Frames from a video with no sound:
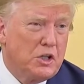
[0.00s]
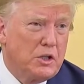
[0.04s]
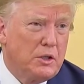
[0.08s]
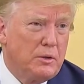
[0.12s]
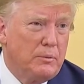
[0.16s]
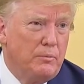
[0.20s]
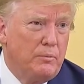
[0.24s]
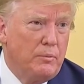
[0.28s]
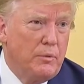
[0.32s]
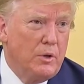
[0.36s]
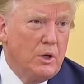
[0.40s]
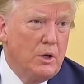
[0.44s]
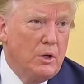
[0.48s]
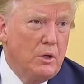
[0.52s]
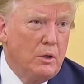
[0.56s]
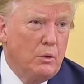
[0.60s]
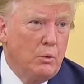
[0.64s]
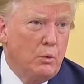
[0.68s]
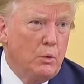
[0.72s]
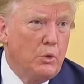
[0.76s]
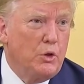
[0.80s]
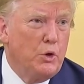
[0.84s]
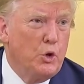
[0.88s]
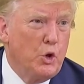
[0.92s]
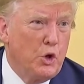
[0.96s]
uh,
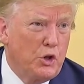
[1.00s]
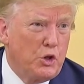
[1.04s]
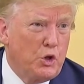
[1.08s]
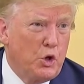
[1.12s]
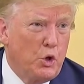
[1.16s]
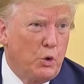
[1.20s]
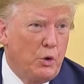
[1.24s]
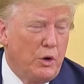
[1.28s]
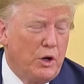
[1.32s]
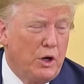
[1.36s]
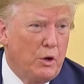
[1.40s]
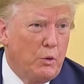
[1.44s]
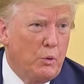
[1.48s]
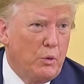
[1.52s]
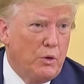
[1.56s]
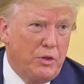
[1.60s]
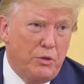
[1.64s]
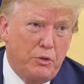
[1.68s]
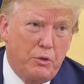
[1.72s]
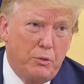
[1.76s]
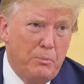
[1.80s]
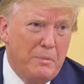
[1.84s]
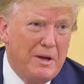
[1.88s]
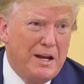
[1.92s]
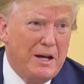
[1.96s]
with North Korea, with
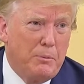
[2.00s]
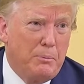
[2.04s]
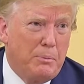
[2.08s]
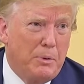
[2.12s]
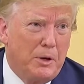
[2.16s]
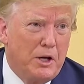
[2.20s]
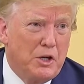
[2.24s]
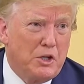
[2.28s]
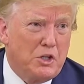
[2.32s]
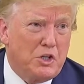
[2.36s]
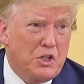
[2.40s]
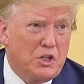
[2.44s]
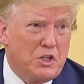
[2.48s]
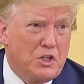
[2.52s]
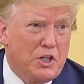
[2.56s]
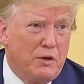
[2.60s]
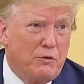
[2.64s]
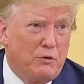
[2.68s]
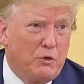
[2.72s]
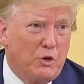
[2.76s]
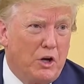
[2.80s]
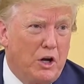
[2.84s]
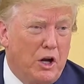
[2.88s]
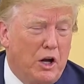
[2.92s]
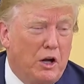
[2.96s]
many places.
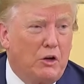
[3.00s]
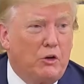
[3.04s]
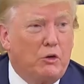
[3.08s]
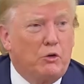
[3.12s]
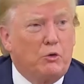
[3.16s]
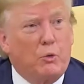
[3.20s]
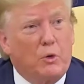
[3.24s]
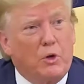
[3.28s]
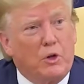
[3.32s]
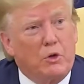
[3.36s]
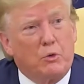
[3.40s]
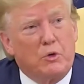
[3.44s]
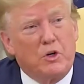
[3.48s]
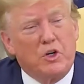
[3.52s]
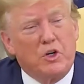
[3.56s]
They've treated us with